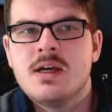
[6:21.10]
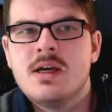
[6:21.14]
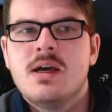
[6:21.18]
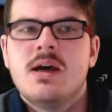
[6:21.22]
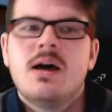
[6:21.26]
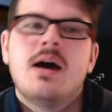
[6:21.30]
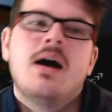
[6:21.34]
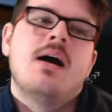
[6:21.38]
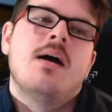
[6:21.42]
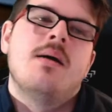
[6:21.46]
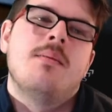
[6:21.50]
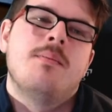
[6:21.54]

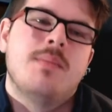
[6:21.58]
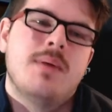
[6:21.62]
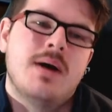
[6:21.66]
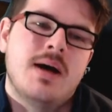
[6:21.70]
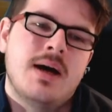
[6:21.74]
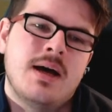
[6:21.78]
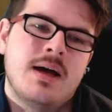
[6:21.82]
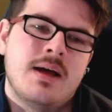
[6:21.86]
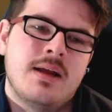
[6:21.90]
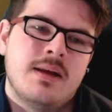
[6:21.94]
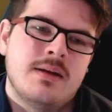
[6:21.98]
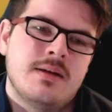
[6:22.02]

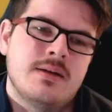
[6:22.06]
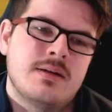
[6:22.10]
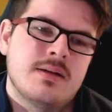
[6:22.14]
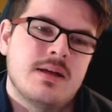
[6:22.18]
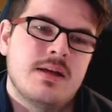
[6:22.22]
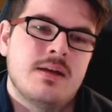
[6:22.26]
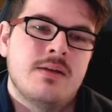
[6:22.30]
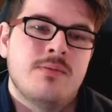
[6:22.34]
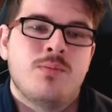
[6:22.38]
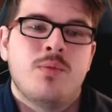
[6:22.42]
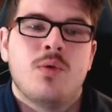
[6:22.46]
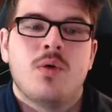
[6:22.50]
And
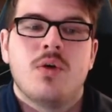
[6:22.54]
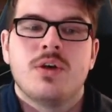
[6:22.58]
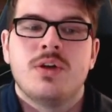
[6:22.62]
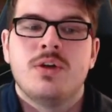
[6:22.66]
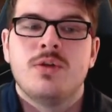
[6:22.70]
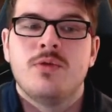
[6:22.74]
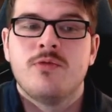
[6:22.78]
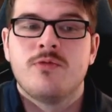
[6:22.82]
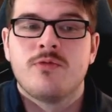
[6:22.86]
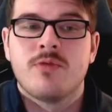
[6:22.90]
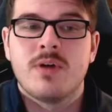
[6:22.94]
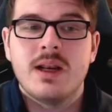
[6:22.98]
what
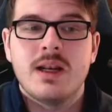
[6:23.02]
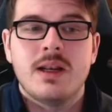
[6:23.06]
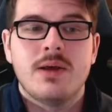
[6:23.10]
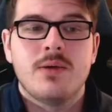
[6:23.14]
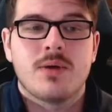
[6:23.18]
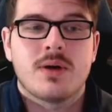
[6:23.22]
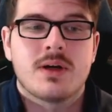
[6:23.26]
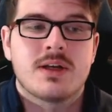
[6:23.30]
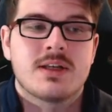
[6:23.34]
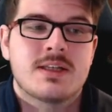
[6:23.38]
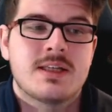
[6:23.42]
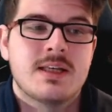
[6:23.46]
you really
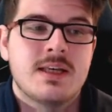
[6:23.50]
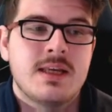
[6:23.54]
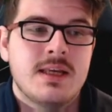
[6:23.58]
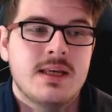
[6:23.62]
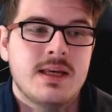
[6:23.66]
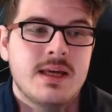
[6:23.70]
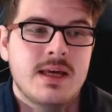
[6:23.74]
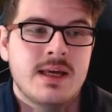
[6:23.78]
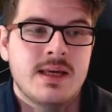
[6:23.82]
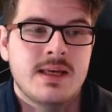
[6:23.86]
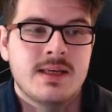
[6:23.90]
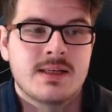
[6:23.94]
want to
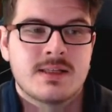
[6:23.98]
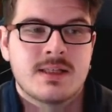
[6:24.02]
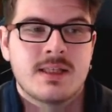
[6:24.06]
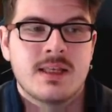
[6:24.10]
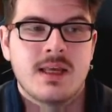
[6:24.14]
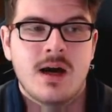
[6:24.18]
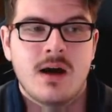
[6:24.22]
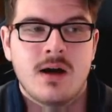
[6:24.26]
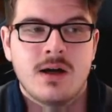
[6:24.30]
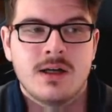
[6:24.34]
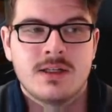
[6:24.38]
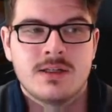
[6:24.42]
see is
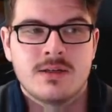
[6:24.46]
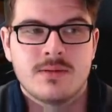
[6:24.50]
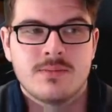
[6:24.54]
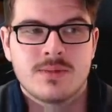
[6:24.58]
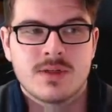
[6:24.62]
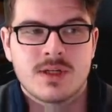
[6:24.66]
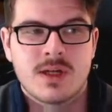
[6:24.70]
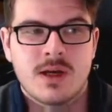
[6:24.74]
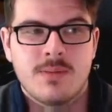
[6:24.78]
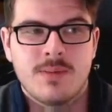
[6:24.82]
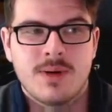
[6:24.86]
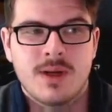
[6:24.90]
the
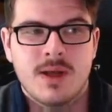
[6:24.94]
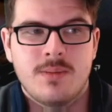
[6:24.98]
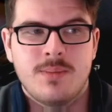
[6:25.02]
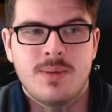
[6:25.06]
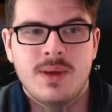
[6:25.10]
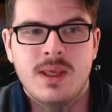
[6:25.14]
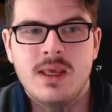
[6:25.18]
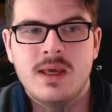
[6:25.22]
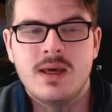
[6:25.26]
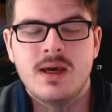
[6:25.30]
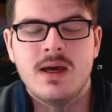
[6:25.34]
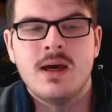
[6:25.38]
items coming up
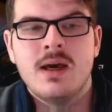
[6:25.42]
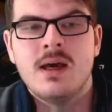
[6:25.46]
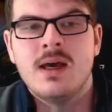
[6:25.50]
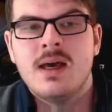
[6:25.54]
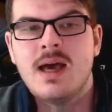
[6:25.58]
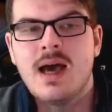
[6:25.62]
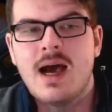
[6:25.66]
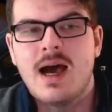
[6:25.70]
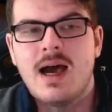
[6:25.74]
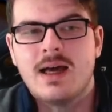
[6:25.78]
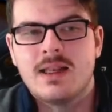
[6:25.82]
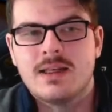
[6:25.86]
here
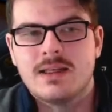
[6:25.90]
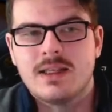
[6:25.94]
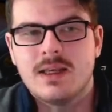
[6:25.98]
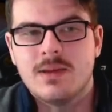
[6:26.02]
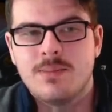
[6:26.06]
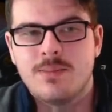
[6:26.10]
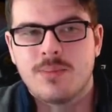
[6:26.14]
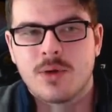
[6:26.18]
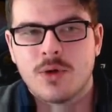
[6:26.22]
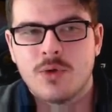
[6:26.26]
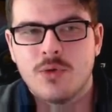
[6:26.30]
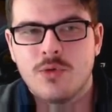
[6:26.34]
and
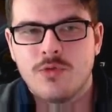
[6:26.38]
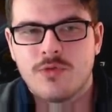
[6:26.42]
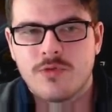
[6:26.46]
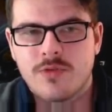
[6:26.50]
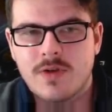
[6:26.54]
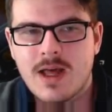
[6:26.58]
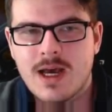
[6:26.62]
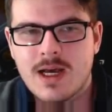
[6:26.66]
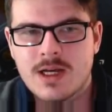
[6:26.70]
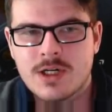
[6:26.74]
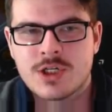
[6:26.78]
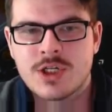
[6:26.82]
a blue
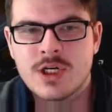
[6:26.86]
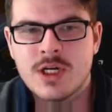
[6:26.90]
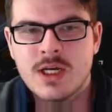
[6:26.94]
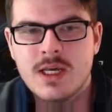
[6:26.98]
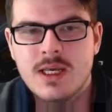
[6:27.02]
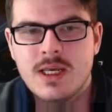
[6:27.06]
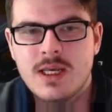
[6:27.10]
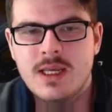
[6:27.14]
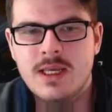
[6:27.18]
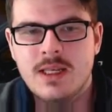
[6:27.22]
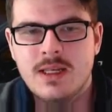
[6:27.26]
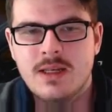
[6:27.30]
flash
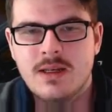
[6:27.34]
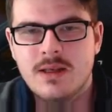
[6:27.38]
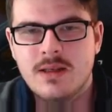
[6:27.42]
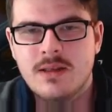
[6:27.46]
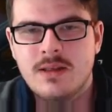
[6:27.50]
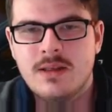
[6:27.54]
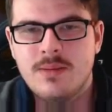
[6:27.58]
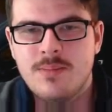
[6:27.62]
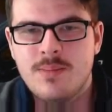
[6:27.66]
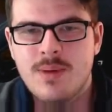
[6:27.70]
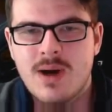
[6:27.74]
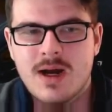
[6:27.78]
in
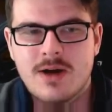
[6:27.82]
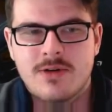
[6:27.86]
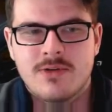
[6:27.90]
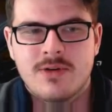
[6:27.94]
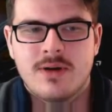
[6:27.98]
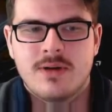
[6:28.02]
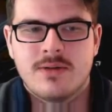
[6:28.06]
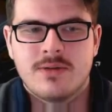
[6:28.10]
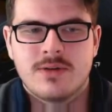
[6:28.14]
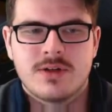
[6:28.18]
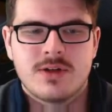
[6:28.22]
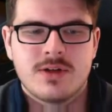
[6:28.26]
the
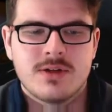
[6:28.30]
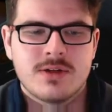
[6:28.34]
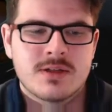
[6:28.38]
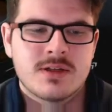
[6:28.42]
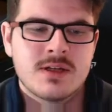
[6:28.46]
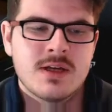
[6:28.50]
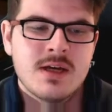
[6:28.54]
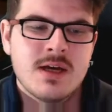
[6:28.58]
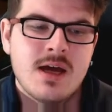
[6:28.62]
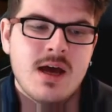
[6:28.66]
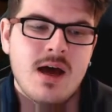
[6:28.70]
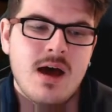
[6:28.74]
background,
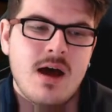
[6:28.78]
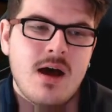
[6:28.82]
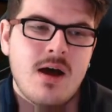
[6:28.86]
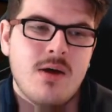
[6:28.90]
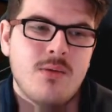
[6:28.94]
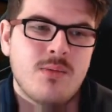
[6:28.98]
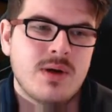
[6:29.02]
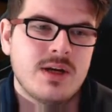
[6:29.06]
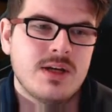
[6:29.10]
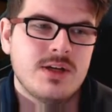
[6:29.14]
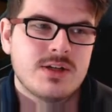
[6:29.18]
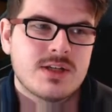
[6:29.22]
because
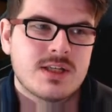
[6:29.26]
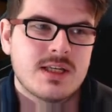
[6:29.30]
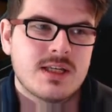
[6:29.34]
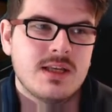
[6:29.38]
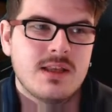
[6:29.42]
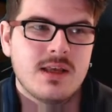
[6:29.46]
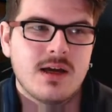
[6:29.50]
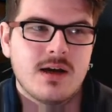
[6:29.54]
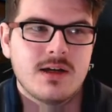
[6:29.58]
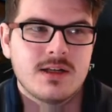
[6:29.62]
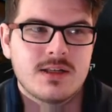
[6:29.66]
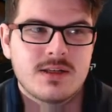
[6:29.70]
when you
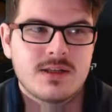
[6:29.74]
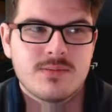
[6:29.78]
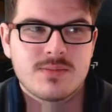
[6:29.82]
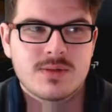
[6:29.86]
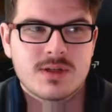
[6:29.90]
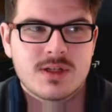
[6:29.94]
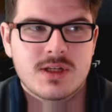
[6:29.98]
see the items